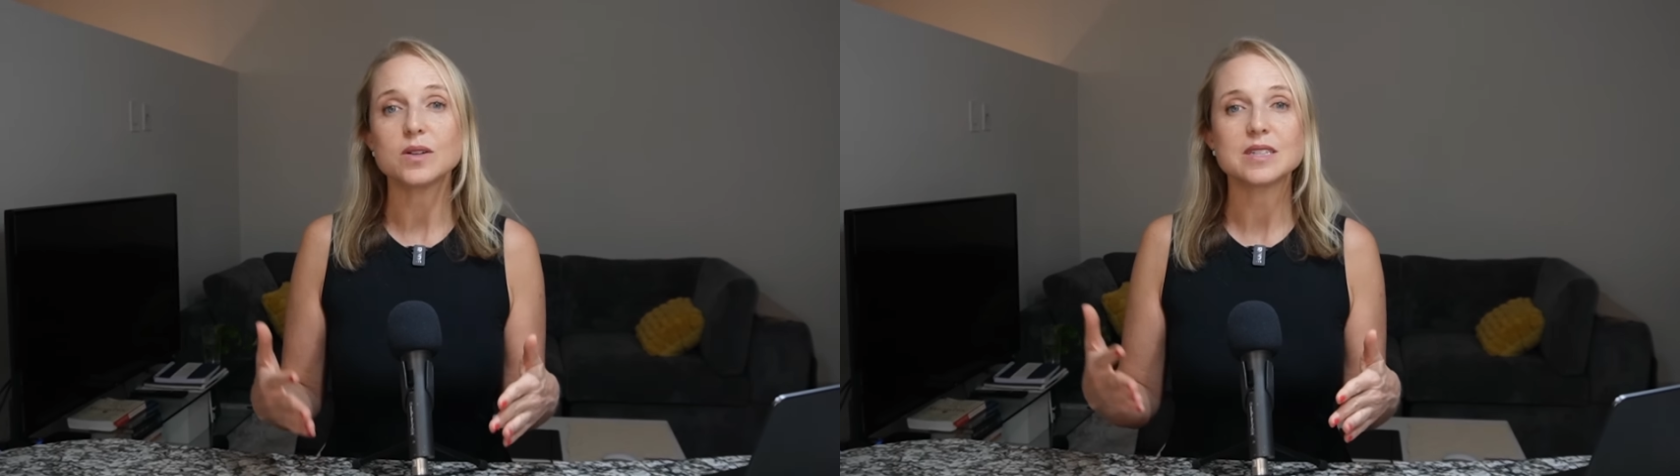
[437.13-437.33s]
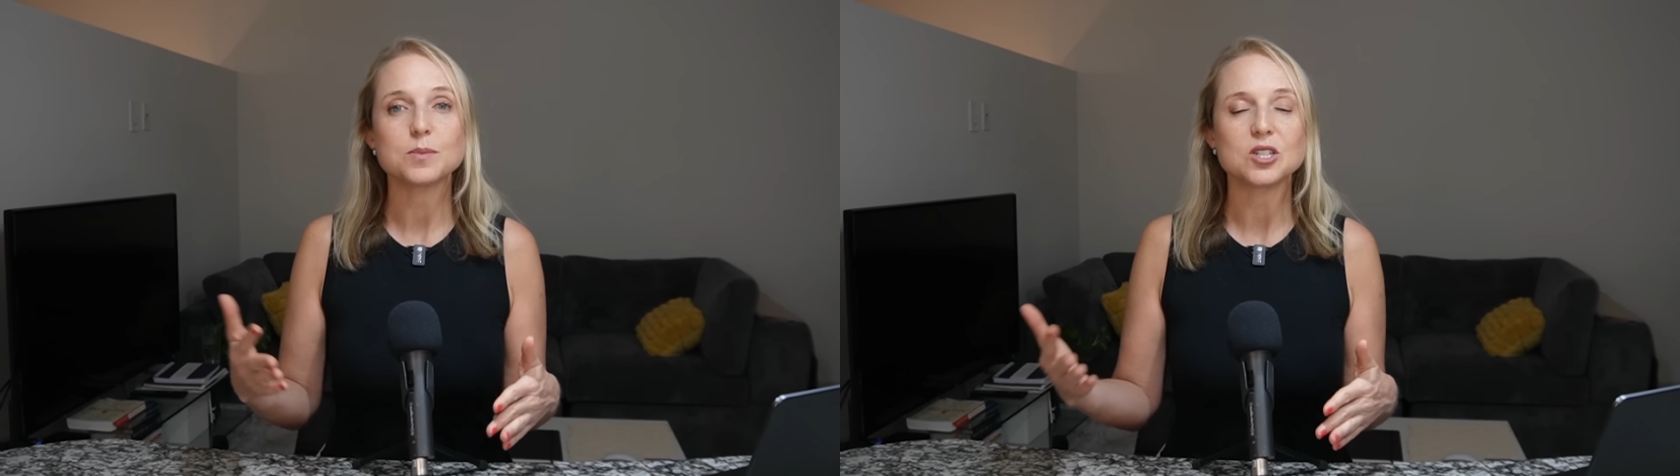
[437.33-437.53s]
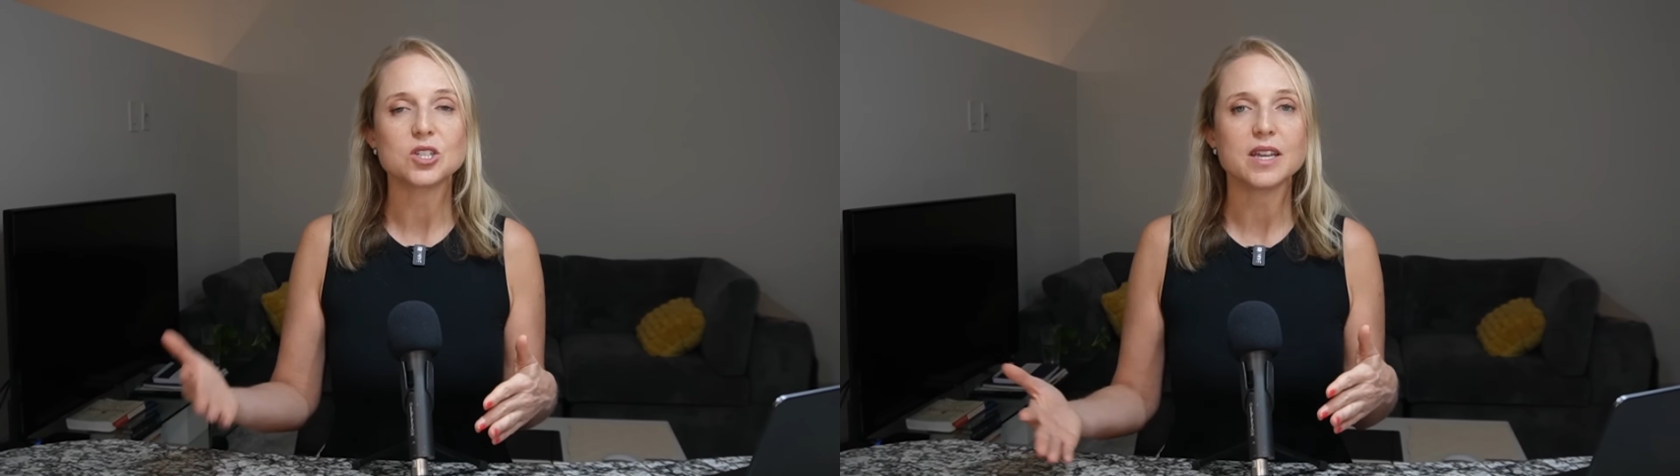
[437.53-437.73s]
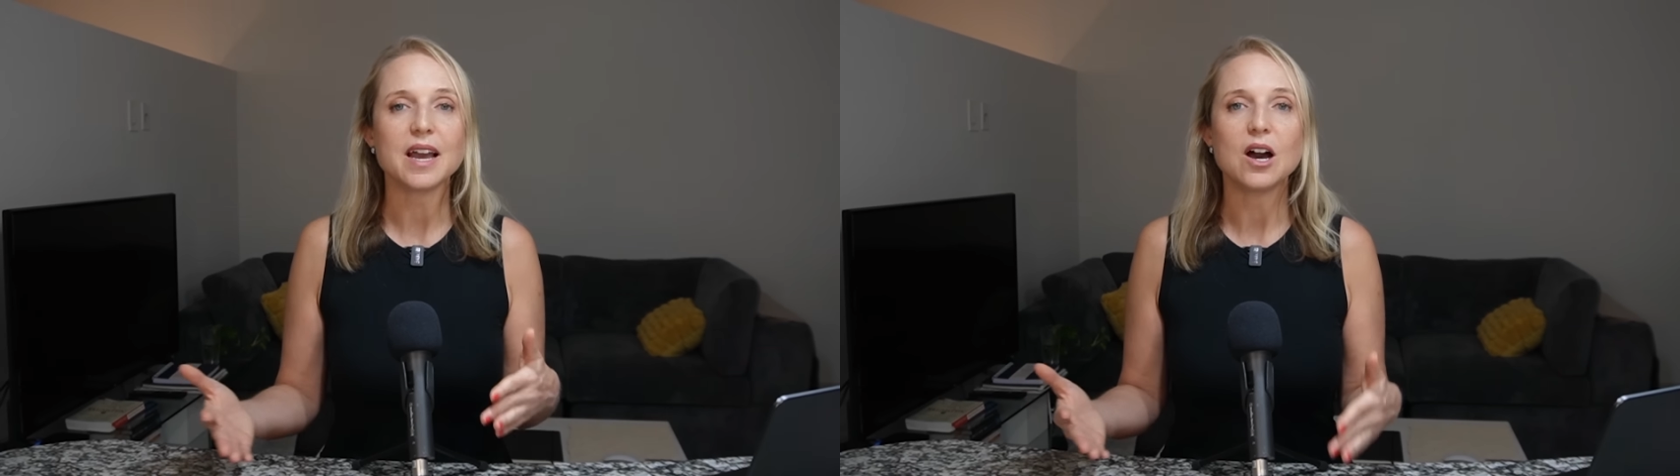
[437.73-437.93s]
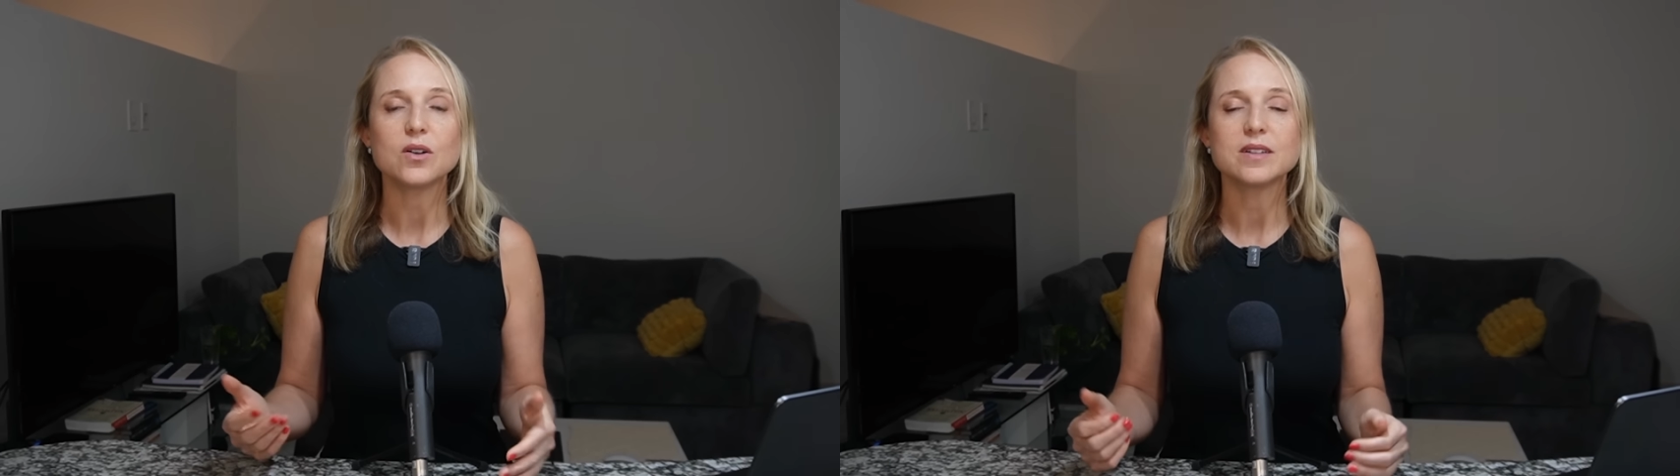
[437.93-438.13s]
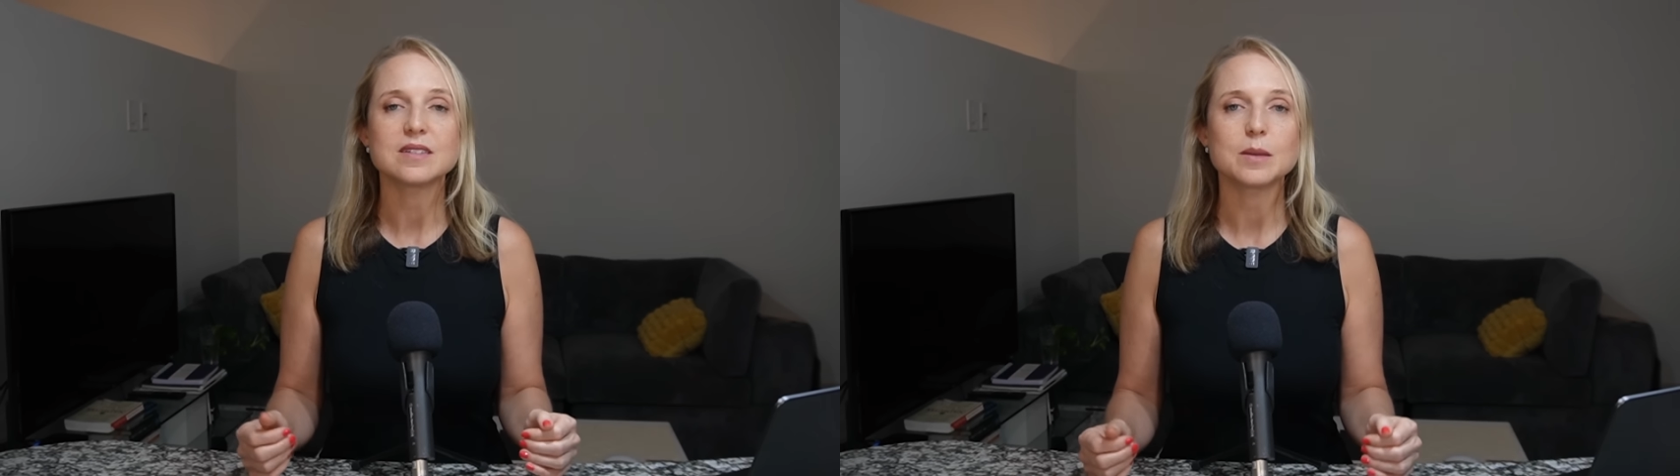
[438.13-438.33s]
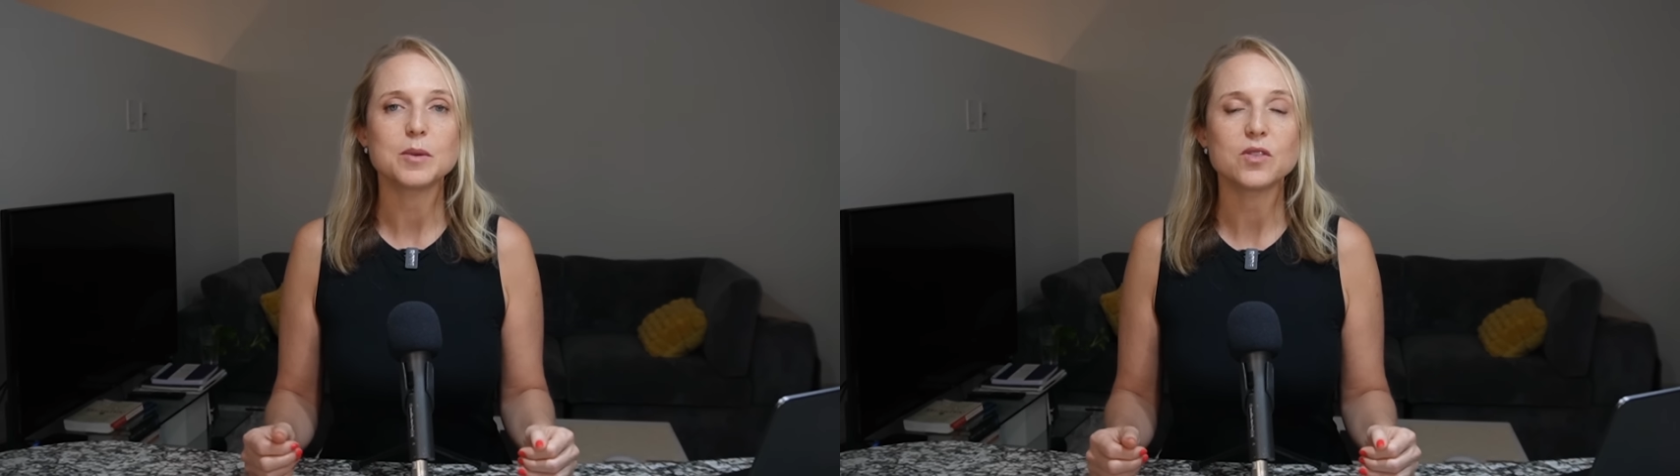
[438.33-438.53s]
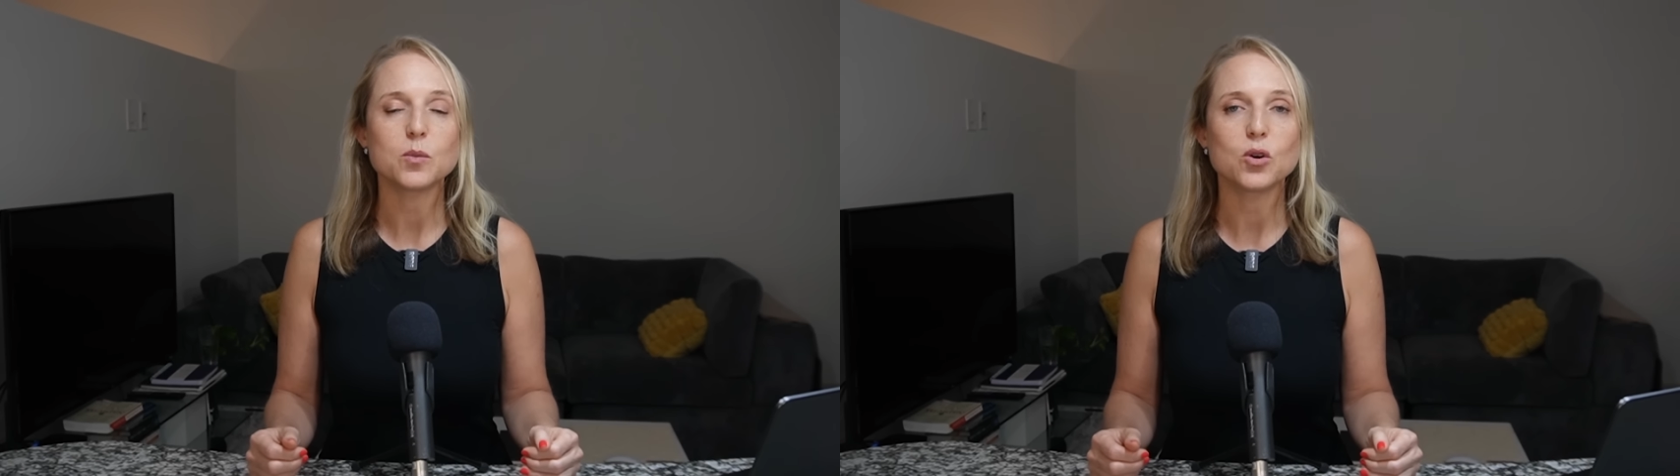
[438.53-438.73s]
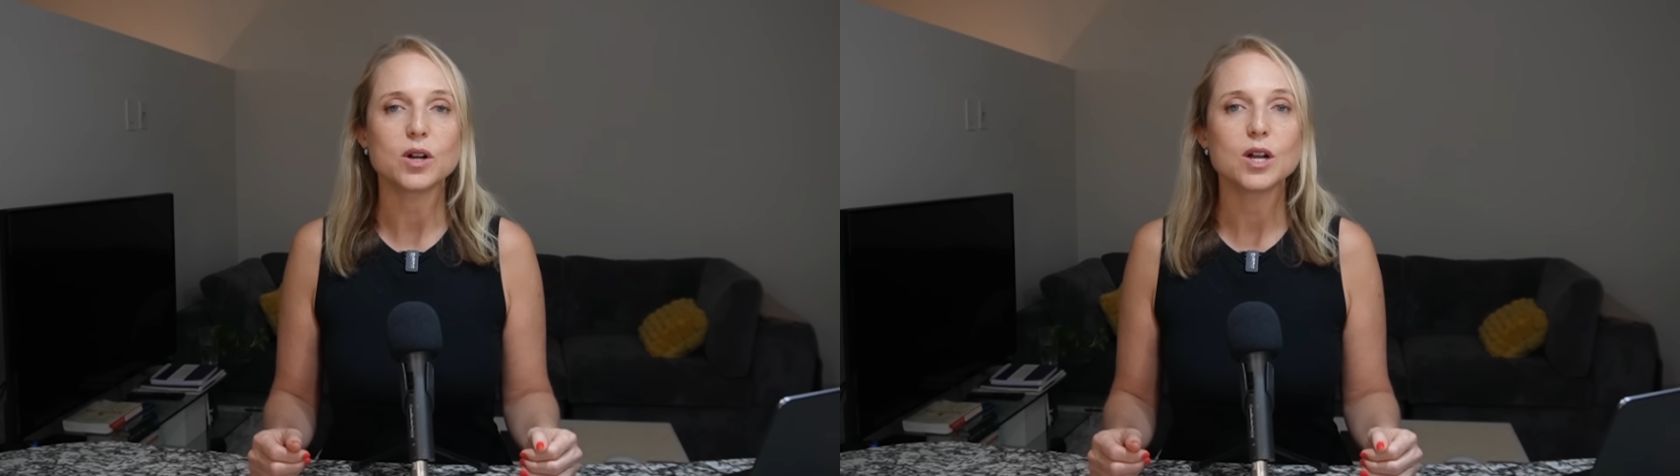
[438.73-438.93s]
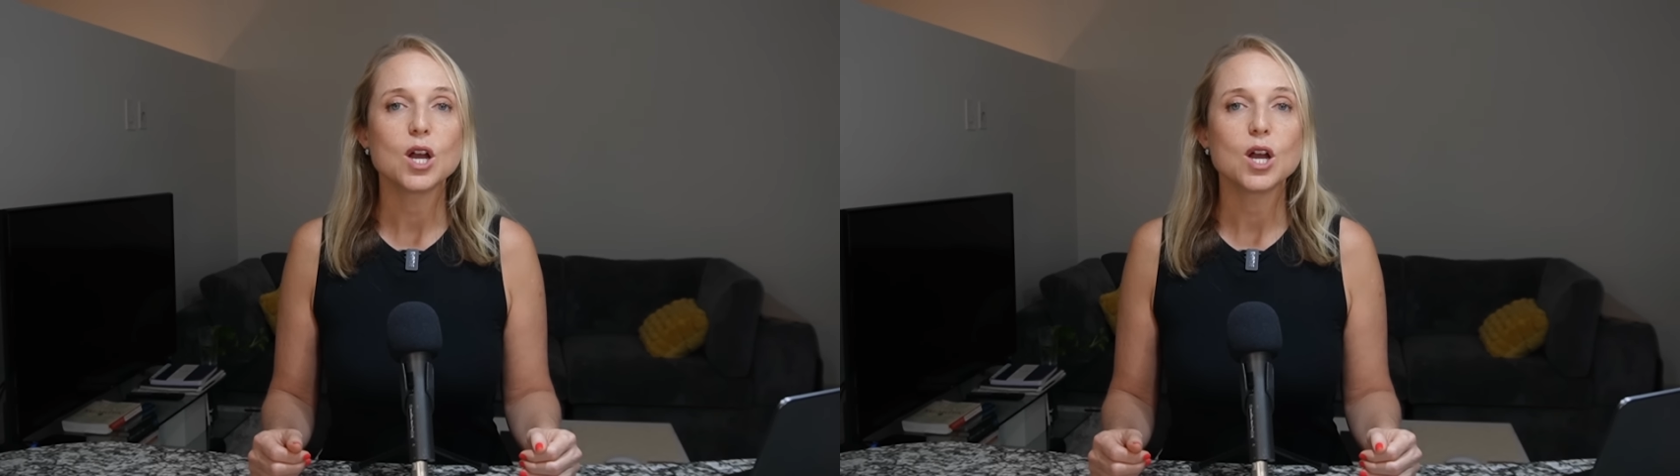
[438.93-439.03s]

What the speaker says: especially out in some of the more